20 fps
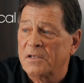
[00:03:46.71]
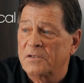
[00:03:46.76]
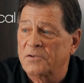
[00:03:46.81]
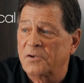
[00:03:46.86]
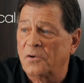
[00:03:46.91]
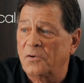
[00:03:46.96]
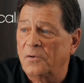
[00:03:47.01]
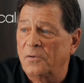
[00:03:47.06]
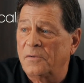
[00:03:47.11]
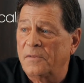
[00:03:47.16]

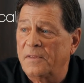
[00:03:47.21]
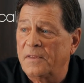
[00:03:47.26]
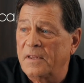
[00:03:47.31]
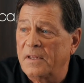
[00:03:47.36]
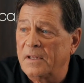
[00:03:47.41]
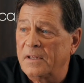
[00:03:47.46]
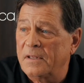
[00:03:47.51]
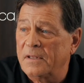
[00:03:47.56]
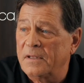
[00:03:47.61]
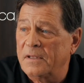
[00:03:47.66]
So
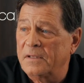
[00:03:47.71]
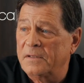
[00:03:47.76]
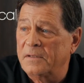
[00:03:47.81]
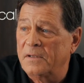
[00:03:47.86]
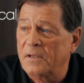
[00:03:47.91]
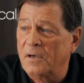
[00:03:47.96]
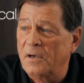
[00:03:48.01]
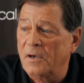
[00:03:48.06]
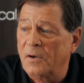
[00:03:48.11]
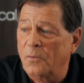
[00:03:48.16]

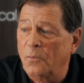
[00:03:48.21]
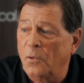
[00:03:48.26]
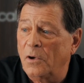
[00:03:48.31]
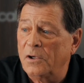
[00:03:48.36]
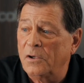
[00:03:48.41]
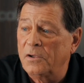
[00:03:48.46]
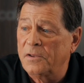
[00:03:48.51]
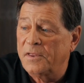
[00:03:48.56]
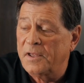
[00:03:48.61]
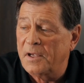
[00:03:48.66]
the
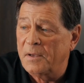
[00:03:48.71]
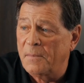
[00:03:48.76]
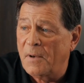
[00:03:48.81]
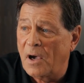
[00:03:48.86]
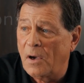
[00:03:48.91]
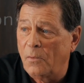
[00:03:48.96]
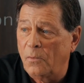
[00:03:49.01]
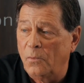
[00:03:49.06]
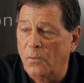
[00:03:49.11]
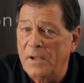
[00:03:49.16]
one good thing about,